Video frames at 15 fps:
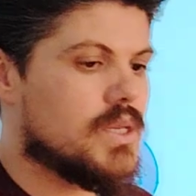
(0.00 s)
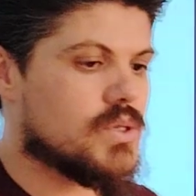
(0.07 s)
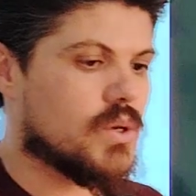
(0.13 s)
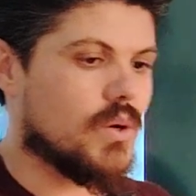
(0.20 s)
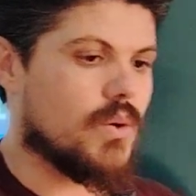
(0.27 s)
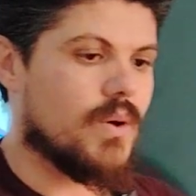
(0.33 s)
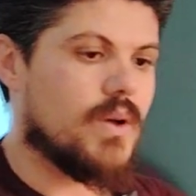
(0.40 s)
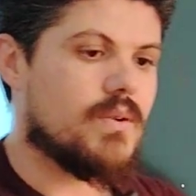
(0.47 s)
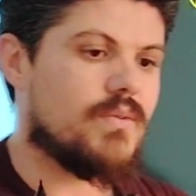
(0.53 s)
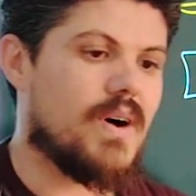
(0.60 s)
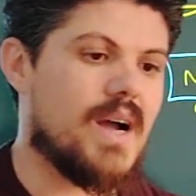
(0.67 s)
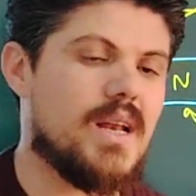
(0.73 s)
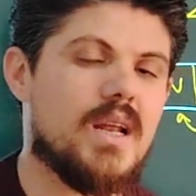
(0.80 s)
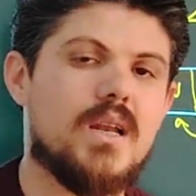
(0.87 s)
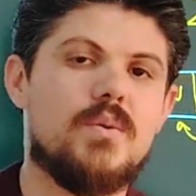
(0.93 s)
So
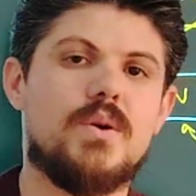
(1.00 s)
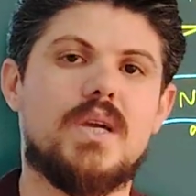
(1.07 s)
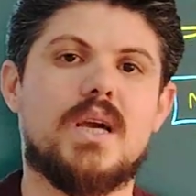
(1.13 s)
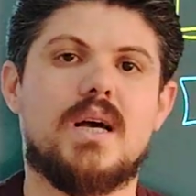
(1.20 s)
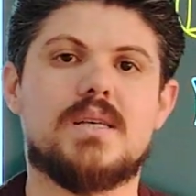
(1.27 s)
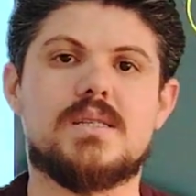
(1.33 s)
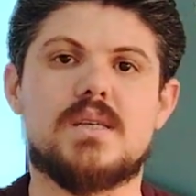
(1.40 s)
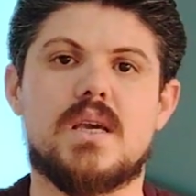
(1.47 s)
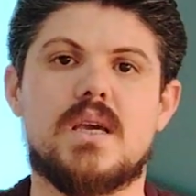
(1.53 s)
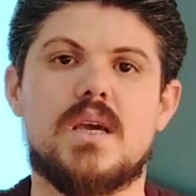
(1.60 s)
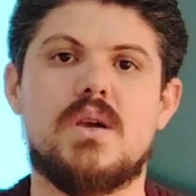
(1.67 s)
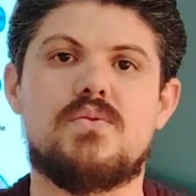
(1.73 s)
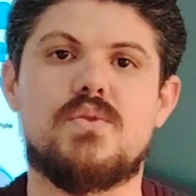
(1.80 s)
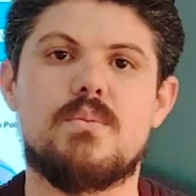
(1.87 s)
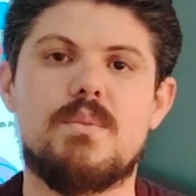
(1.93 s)
finally we can say
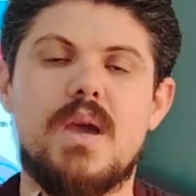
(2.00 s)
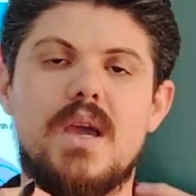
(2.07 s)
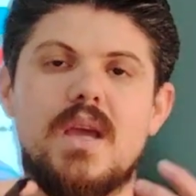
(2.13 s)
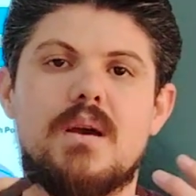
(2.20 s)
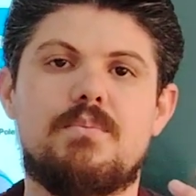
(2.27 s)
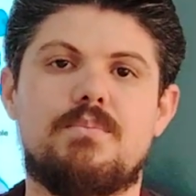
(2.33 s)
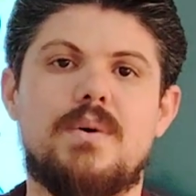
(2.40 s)
if you make